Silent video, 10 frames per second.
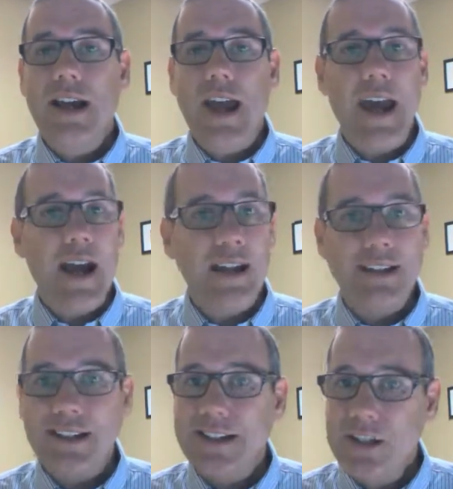
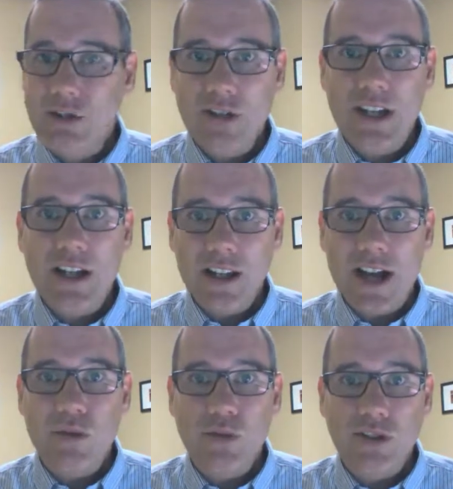and you'll get a
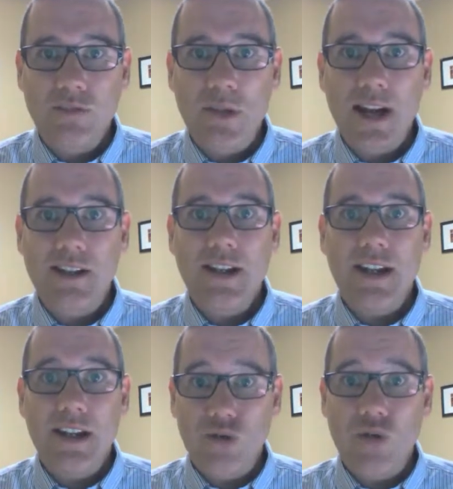lot of respect
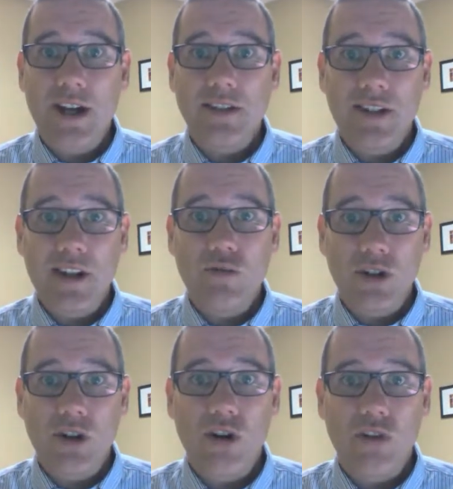and trust in
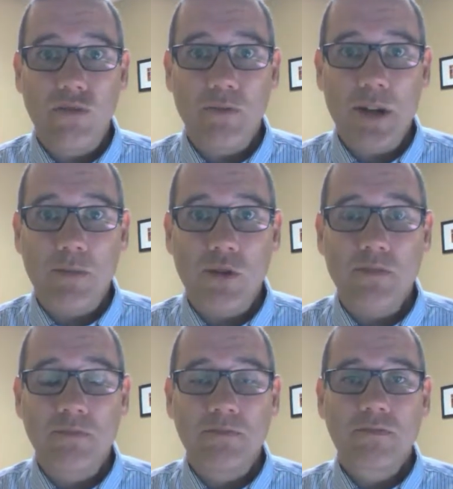return from people.
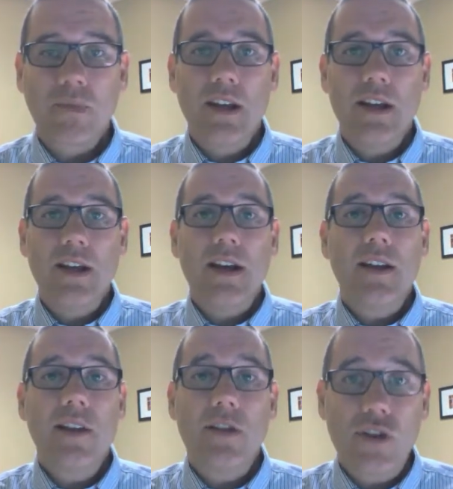
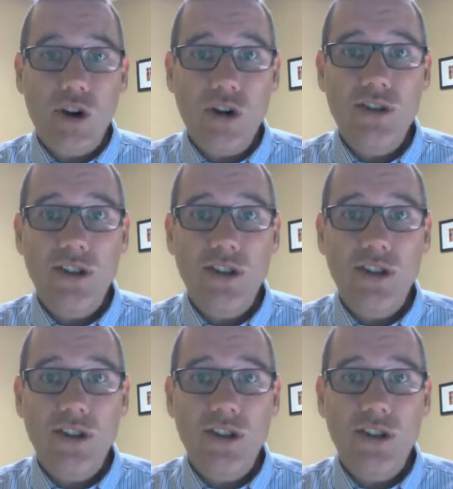The third